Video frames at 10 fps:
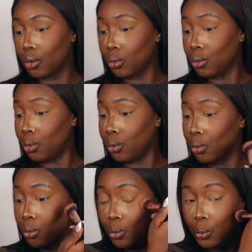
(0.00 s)

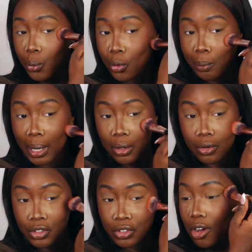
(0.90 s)
Oh my
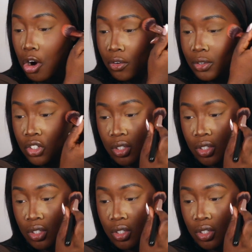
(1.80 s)
gosh, the orange